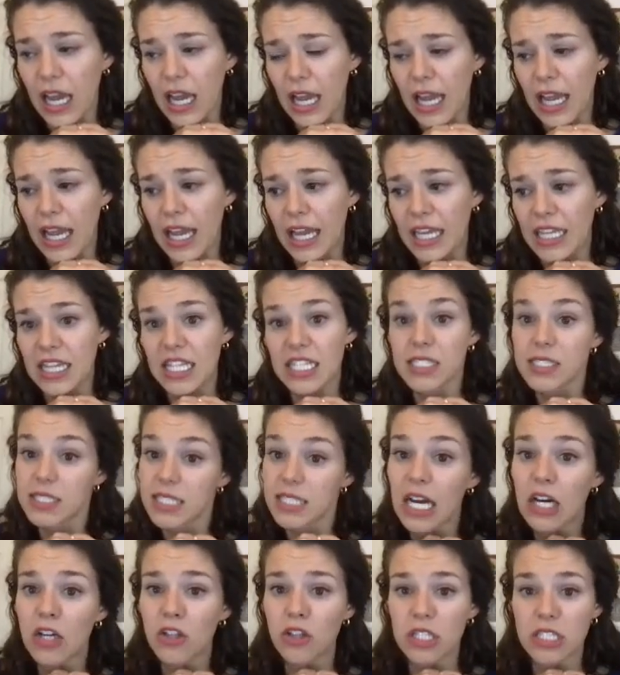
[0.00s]
And the
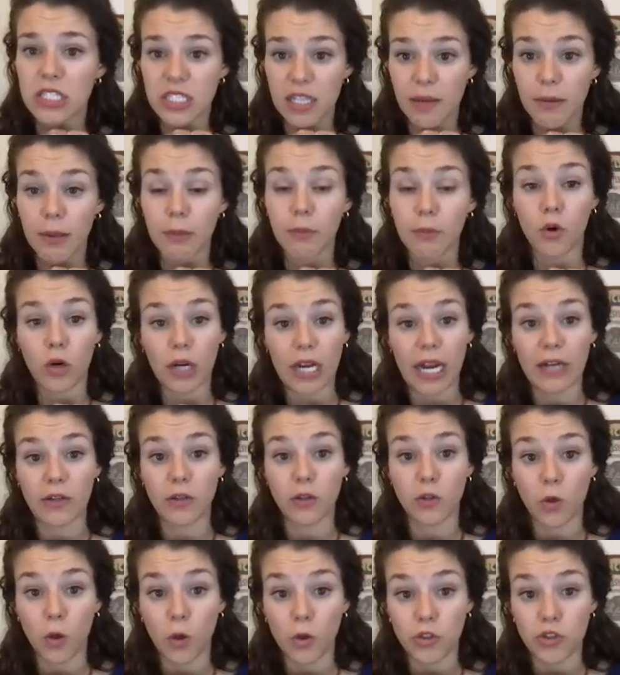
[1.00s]
South is going to be more
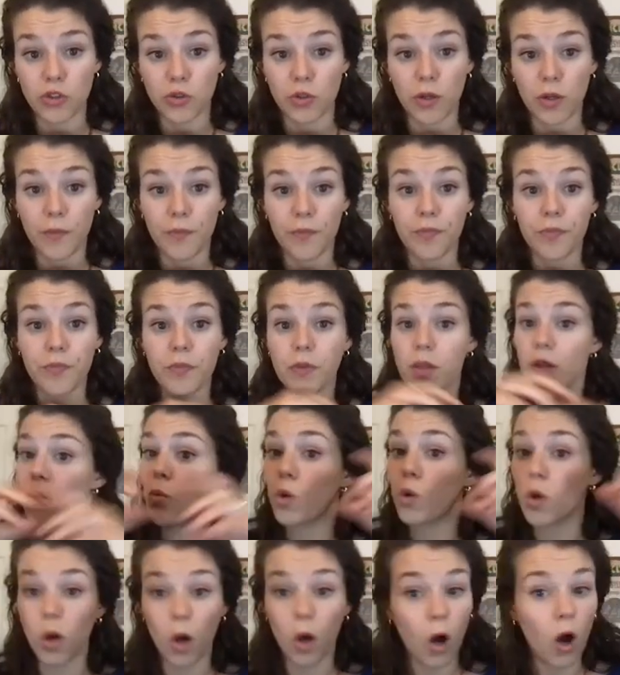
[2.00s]
agricultural.
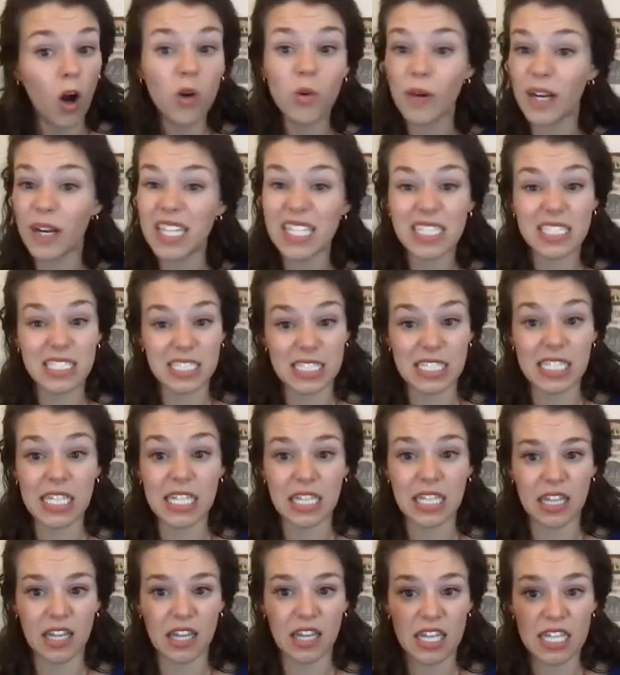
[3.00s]
We're already
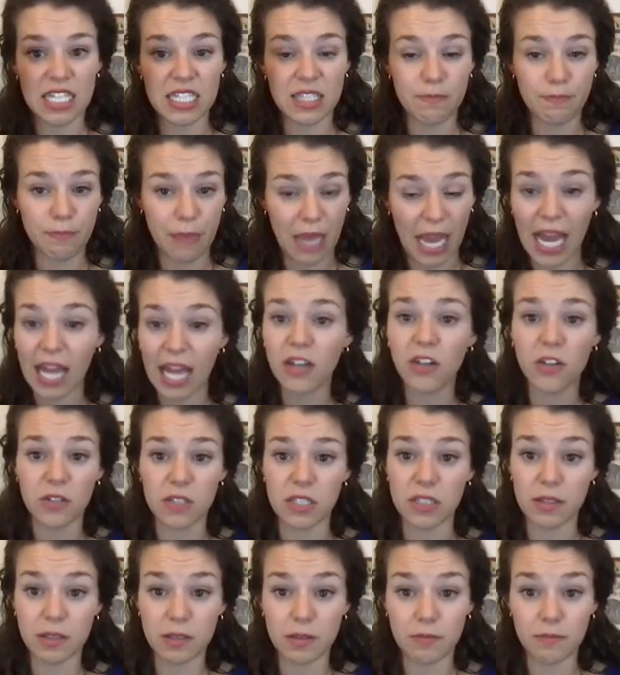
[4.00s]
seeing this
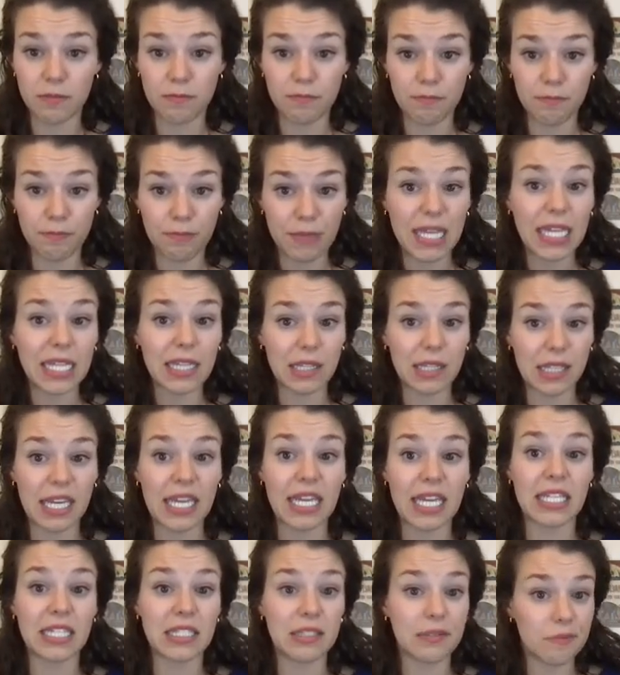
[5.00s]
pattern being
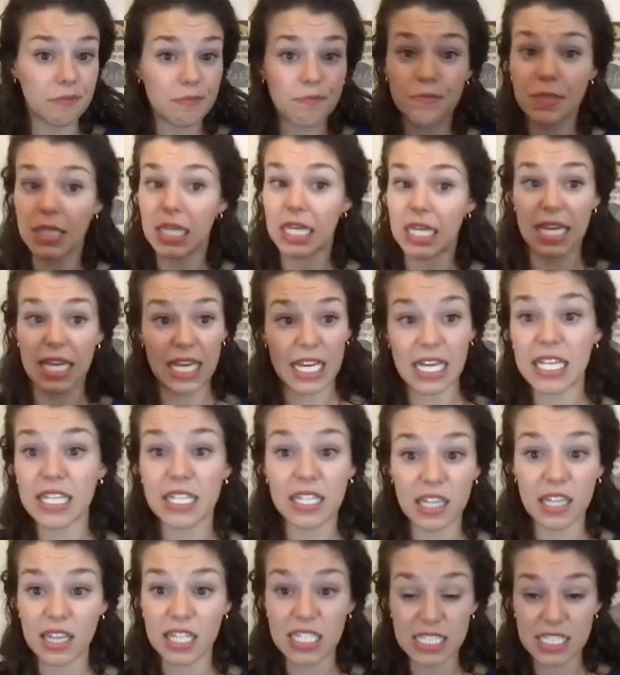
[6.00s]
laid
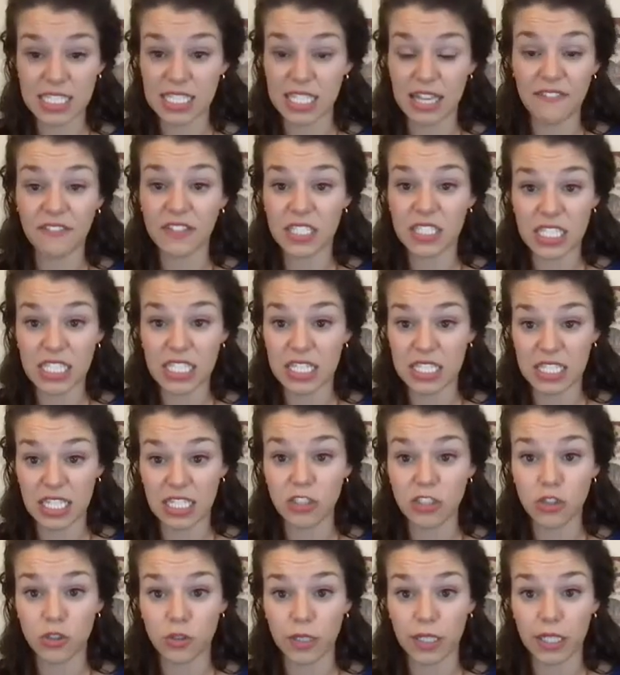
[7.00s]
in the 17th
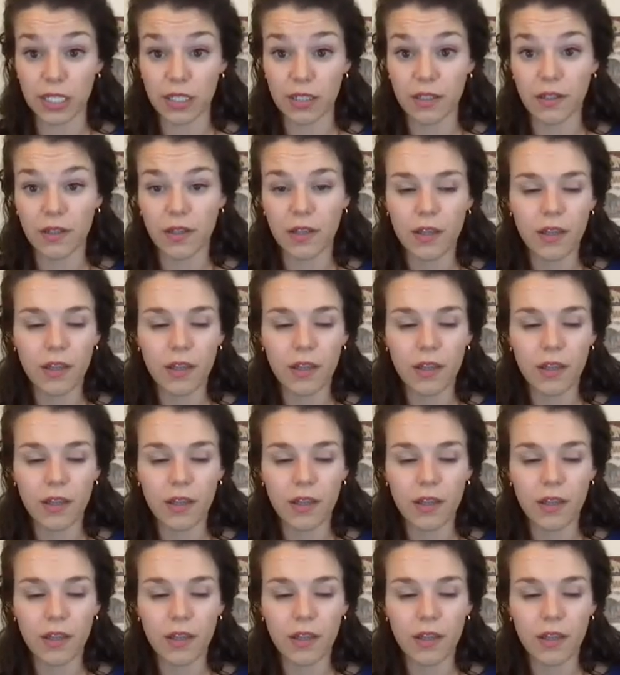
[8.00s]
century.